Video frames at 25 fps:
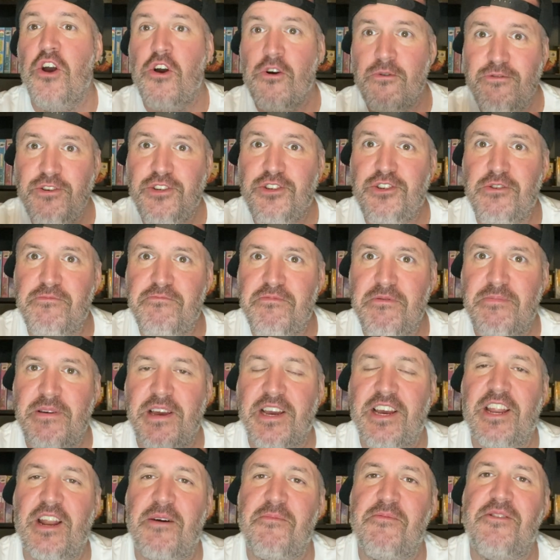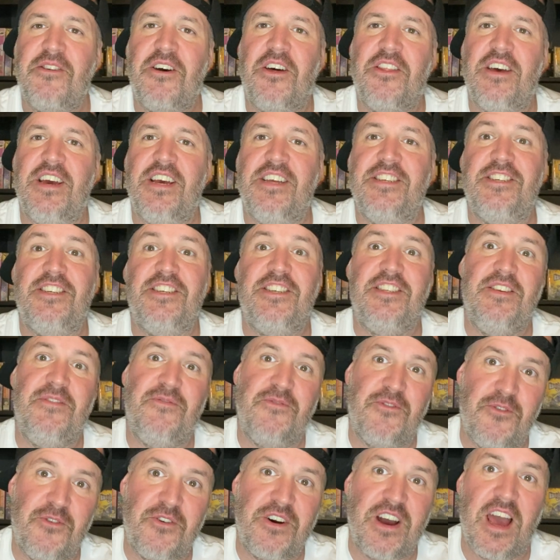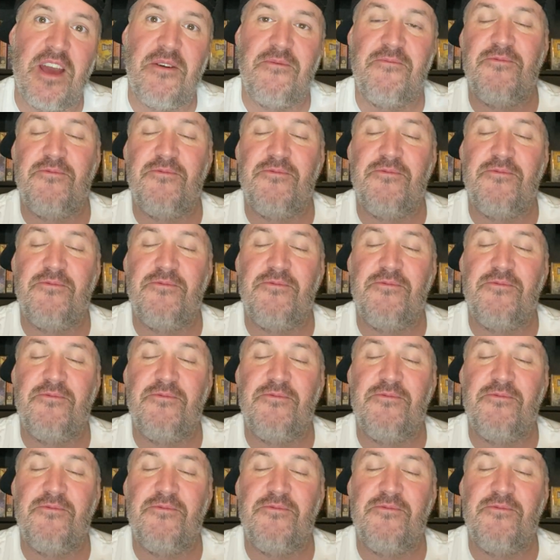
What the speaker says: we should be picking up another N64 game,